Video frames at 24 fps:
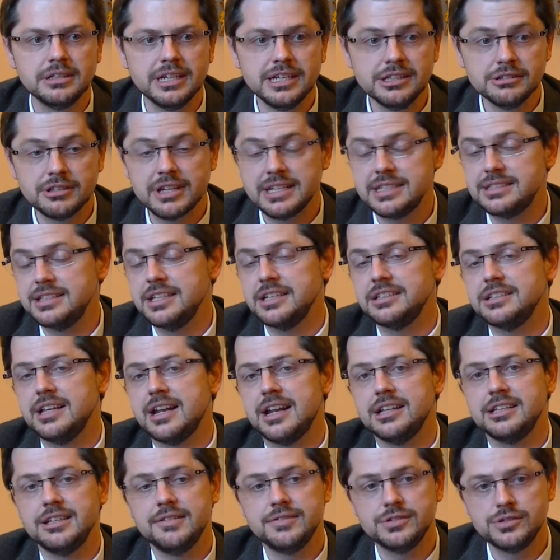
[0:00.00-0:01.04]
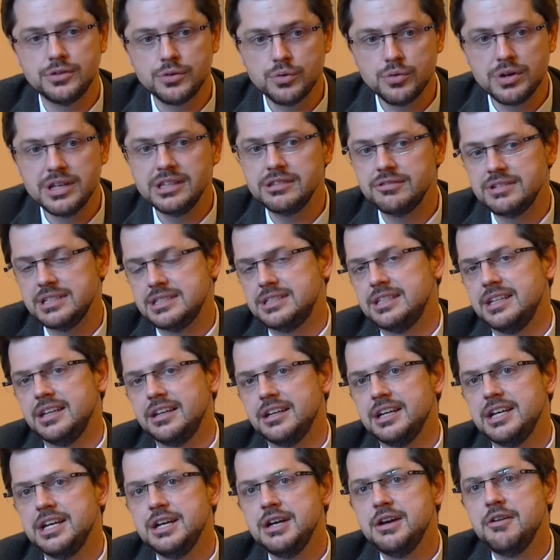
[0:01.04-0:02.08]
interesting narratives, through
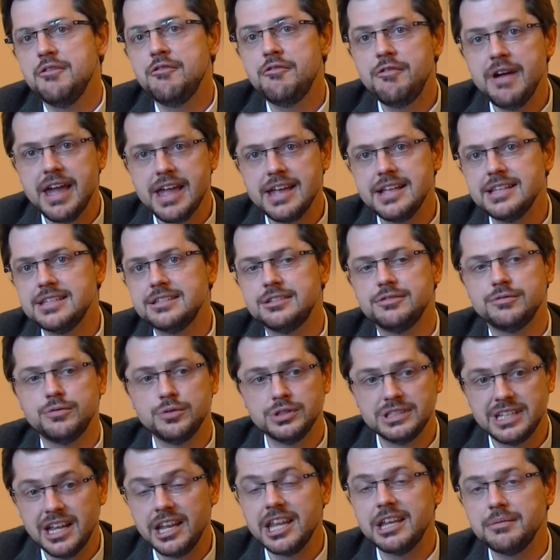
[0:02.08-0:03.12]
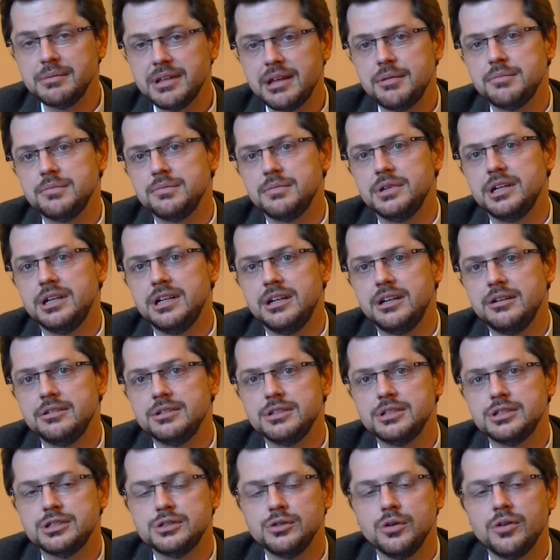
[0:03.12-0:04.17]
interesting faiths, through telling them
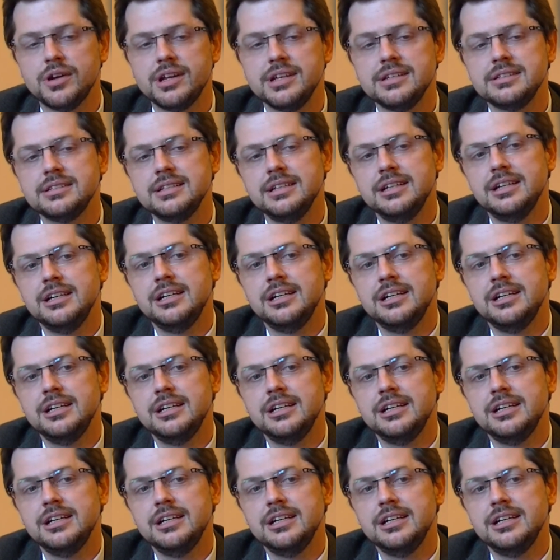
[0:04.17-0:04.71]
stories.